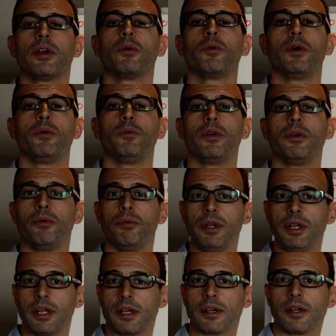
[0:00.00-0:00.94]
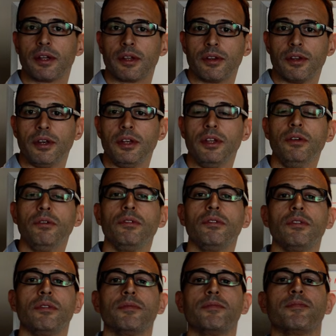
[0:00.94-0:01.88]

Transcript: when we are reading the news,